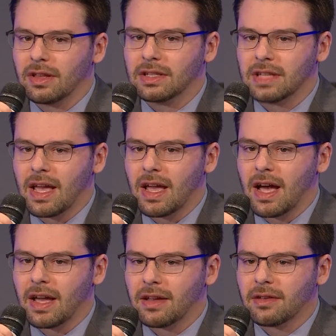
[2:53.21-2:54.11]
these
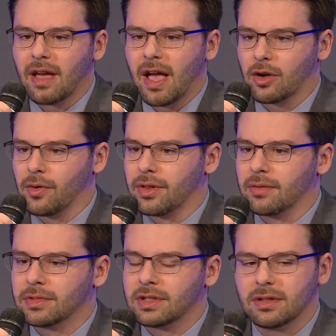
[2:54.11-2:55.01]
AI
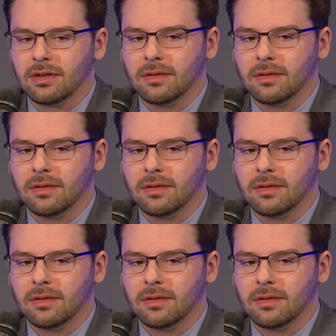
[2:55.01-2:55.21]
algorithms.